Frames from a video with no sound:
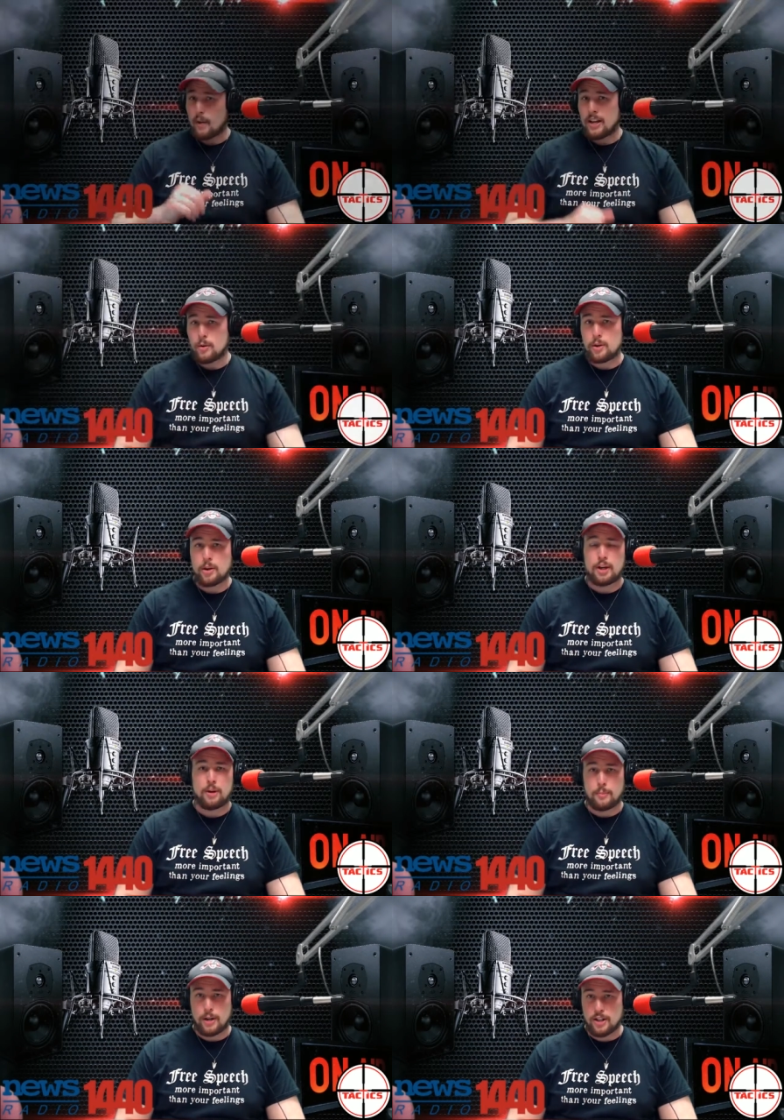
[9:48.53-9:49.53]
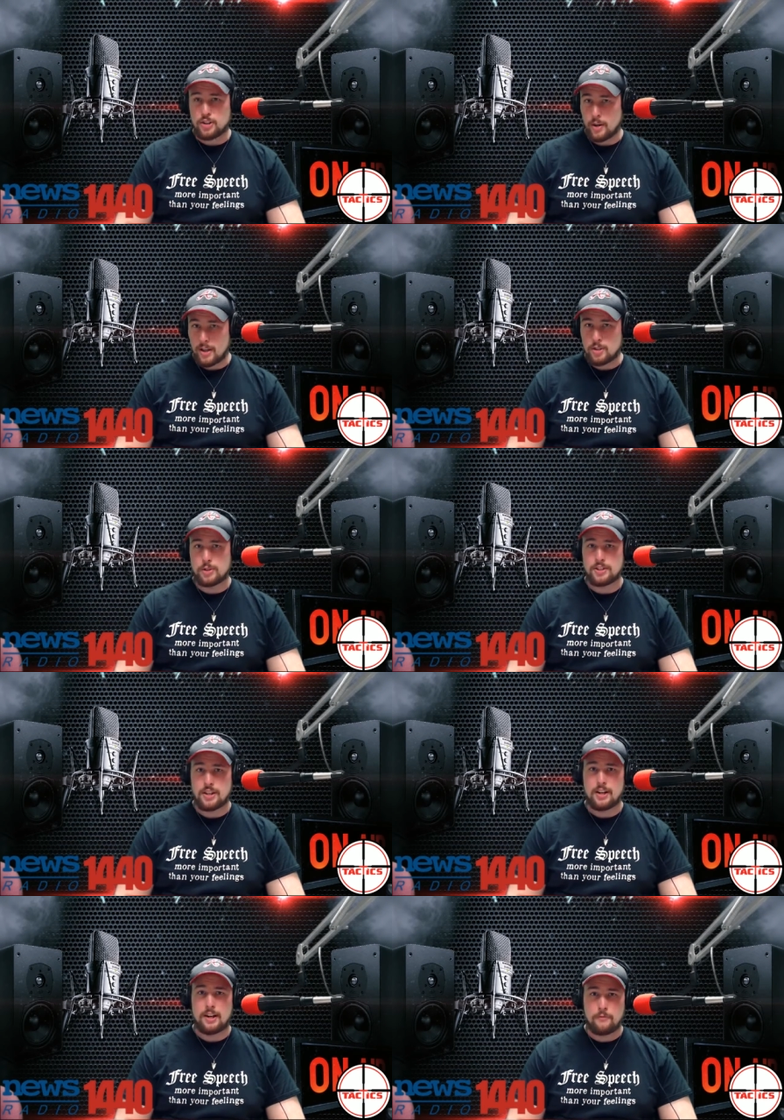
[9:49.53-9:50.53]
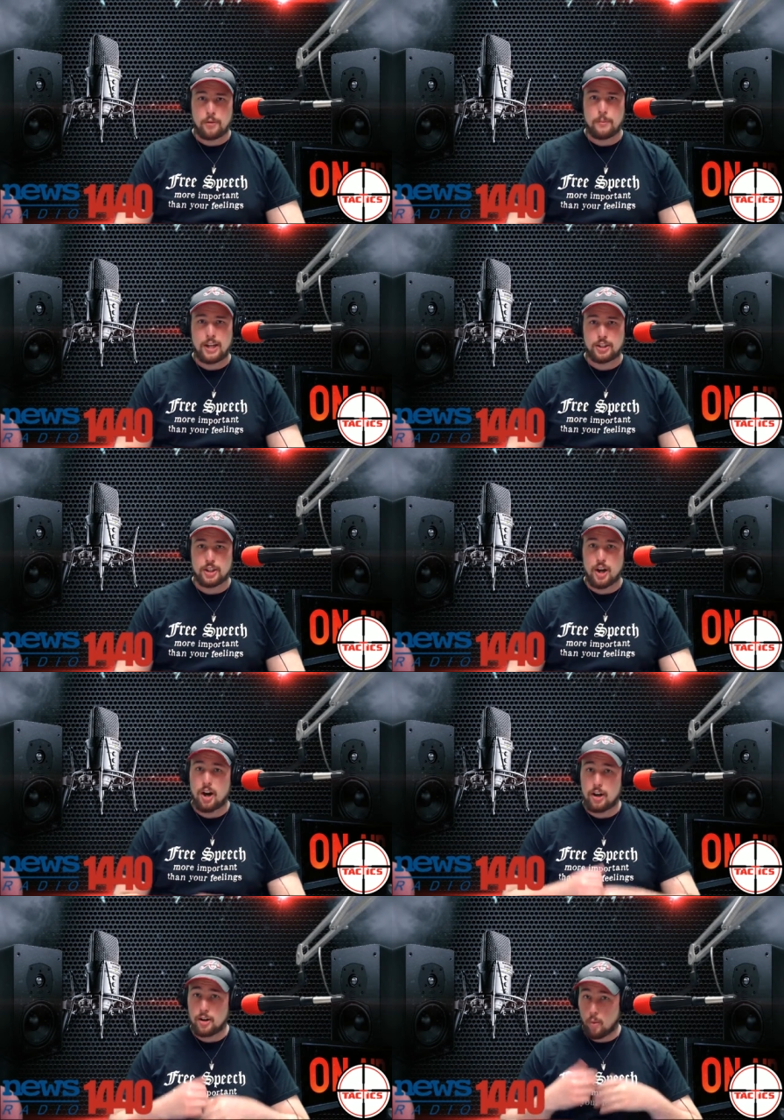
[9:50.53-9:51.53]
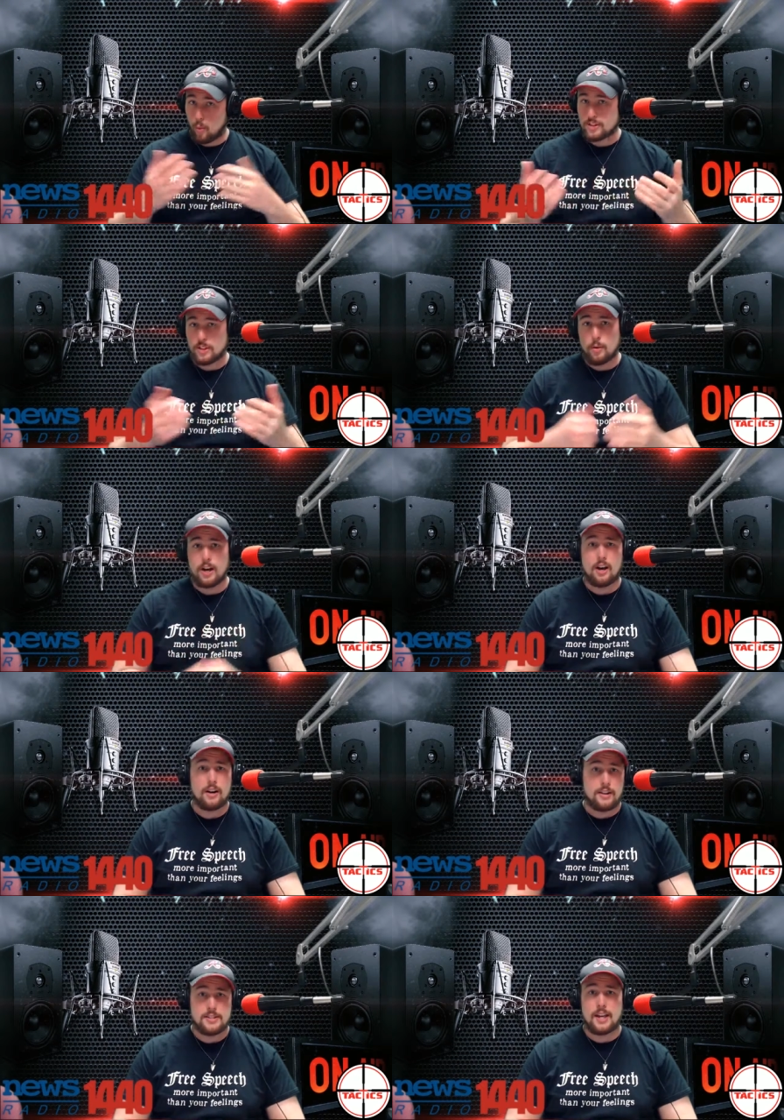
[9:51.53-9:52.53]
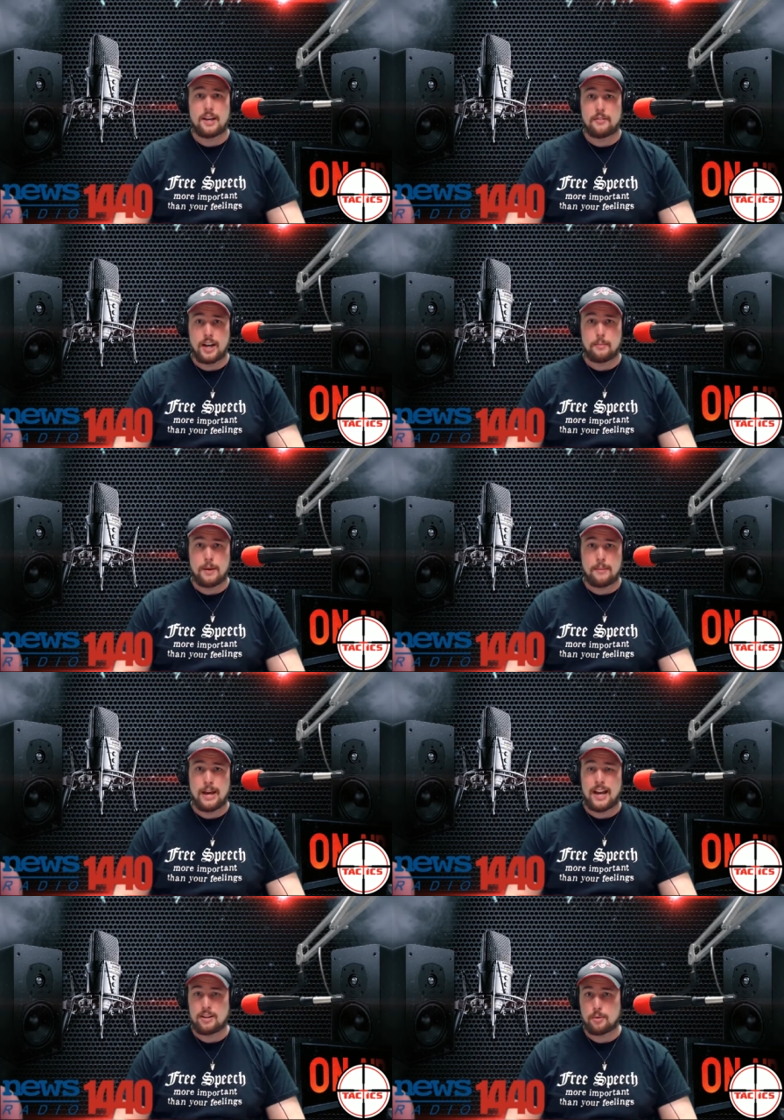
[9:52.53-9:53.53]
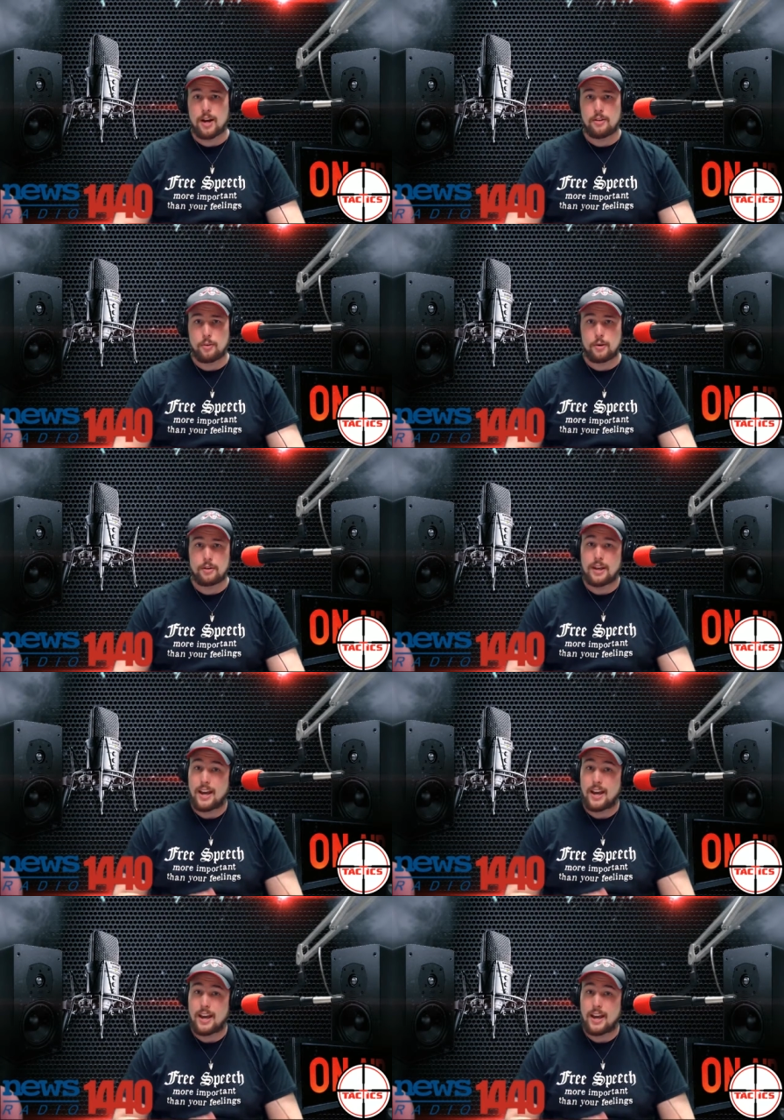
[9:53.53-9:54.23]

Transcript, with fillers: know you're here because you're interested in information on what's going on in the state of Alabama and around the world,